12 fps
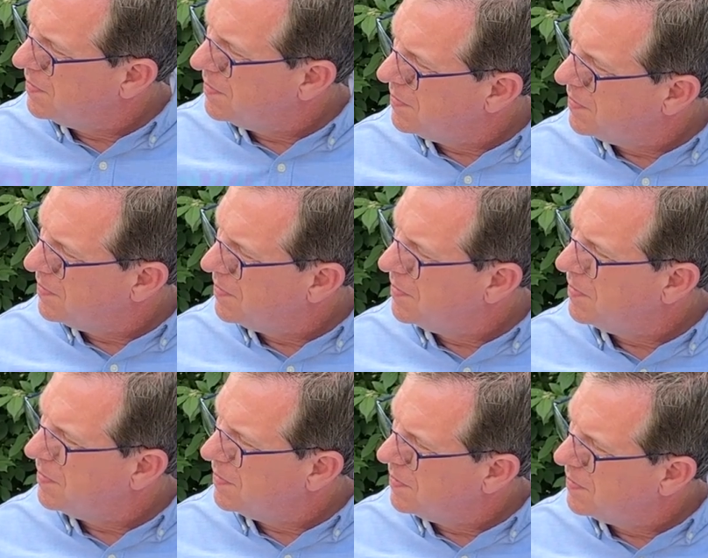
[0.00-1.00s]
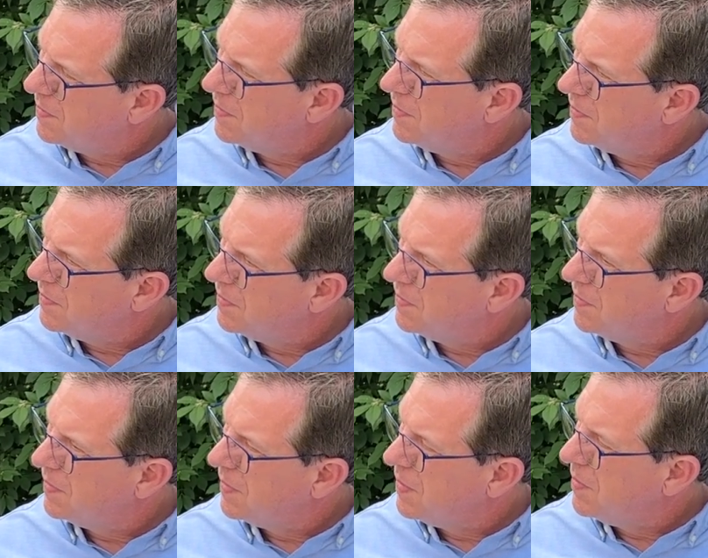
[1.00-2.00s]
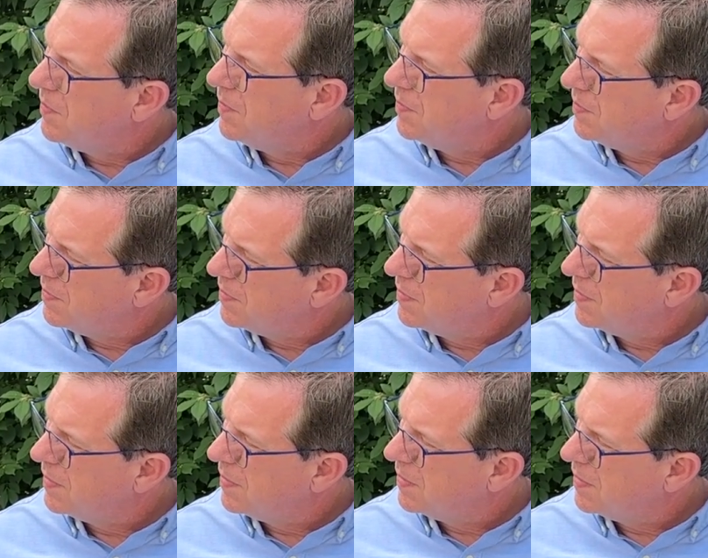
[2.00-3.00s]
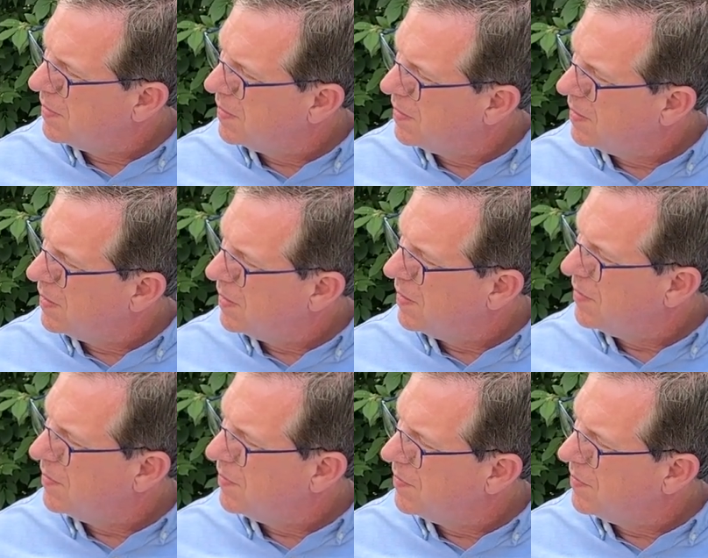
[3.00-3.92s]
No words are spoken by the person on screen.